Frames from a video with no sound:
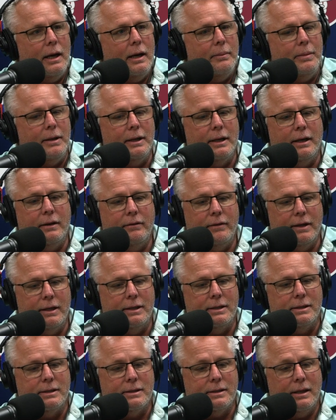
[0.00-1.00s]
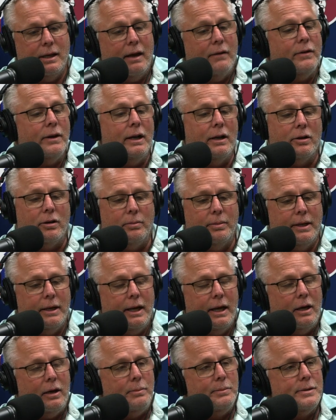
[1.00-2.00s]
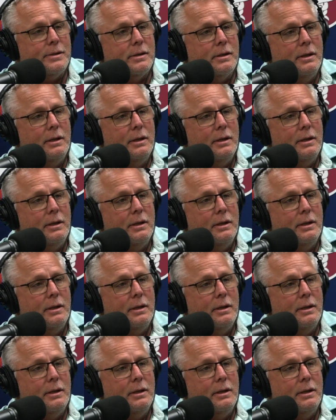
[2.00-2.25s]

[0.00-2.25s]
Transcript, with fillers: I believe is every little bit helps.